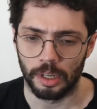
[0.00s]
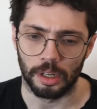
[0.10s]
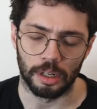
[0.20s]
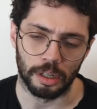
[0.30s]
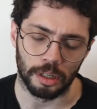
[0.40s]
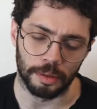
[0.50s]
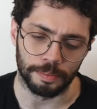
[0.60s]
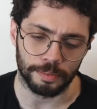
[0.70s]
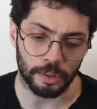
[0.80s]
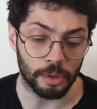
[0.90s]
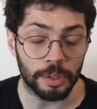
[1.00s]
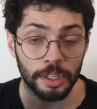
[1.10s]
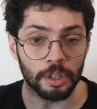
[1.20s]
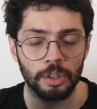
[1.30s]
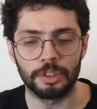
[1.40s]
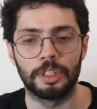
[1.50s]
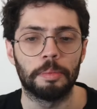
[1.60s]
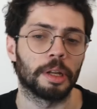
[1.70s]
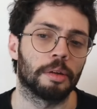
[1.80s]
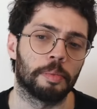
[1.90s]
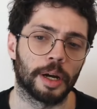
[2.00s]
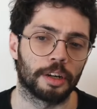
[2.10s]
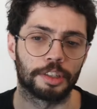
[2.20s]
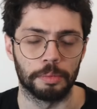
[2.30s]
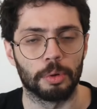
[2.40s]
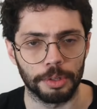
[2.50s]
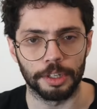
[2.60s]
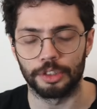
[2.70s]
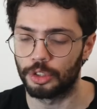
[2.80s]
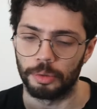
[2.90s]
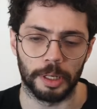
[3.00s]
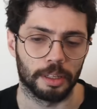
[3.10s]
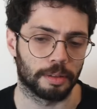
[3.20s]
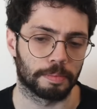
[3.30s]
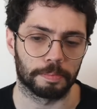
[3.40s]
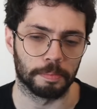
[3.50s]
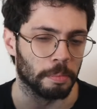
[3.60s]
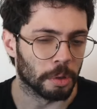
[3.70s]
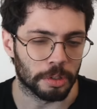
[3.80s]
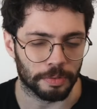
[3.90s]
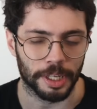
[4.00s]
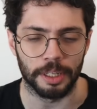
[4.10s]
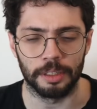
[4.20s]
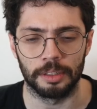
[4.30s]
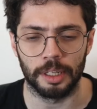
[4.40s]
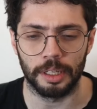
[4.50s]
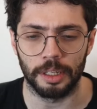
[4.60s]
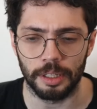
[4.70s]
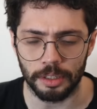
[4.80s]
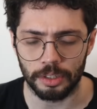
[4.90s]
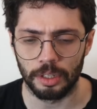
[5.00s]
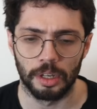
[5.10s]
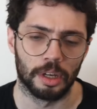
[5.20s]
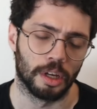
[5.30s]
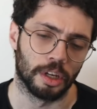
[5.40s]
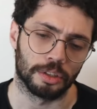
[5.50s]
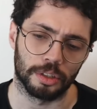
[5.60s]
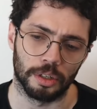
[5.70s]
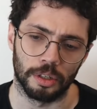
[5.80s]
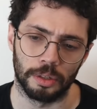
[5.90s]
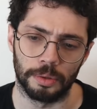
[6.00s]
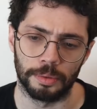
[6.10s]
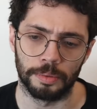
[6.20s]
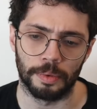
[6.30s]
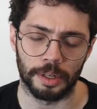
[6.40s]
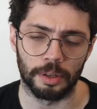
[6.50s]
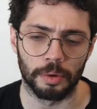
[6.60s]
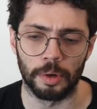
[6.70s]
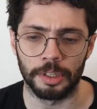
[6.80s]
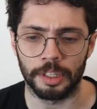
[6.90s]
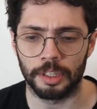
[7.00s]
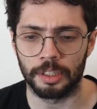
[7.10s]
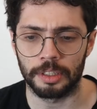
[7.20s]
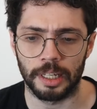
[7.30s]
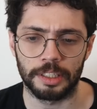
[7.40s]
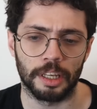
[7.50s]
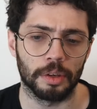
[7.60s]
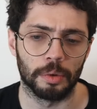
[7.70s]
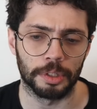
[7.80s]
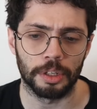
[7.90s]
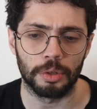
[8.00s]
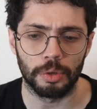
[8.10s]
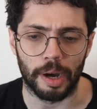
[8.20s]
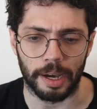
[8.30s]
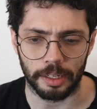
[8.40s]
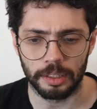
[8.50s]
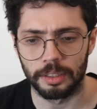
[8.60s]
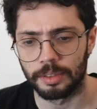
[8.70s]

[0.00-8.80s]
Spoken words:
You can use dependent pairs and booleans to make most of the ADTs. So a good one is, let's say you wanted to do either.